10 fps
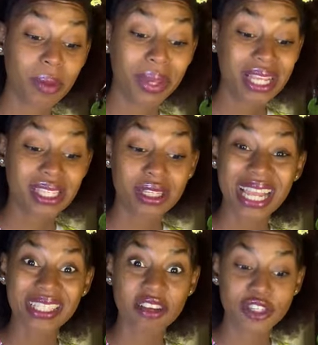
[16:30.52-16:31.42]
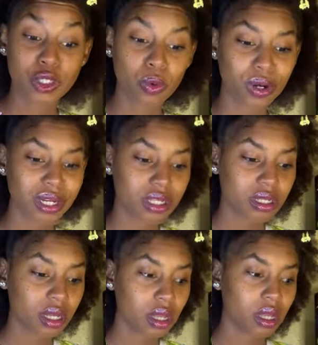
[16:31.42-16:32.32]
me getting knight of
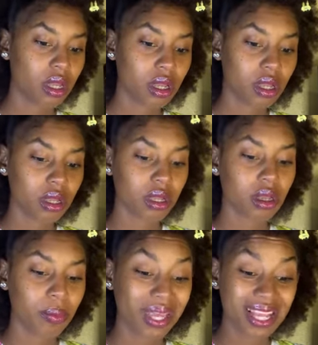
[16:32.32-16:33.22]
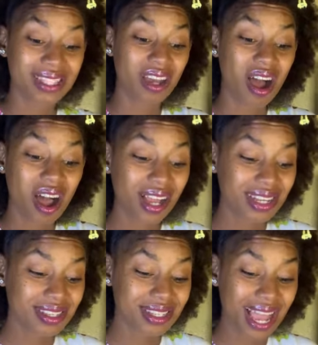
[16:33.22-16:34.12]
swords. Me getting all
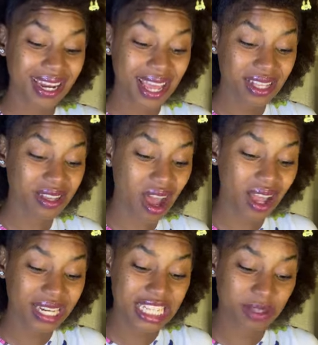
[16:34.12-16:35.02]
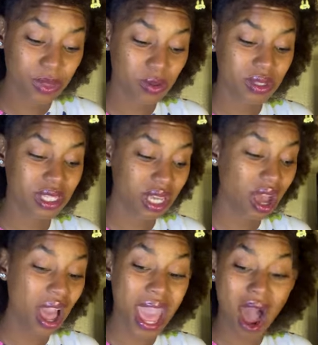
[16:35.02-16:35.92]
this talent, all this beauty.
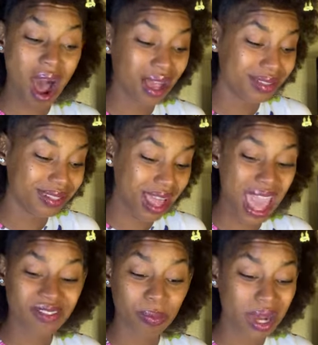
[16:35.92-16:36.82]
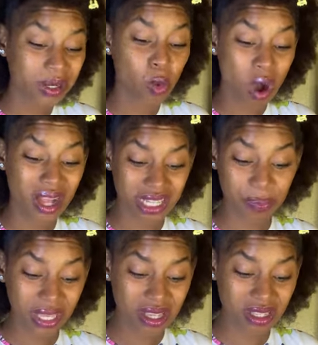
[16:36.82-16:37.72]
Everybody want a
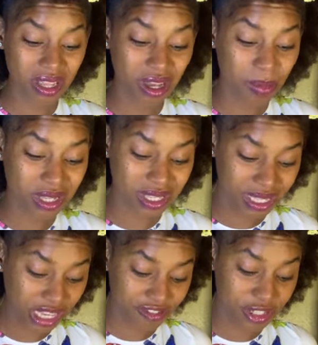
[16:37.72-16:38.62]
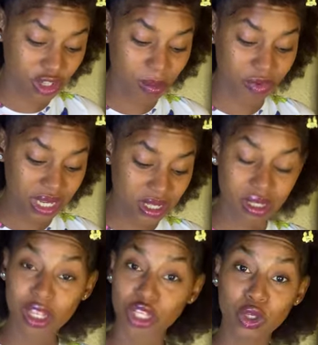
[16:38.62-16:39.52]
piece of you, but still, for some
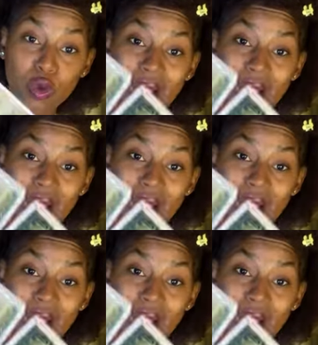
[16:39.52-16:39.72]
reason, you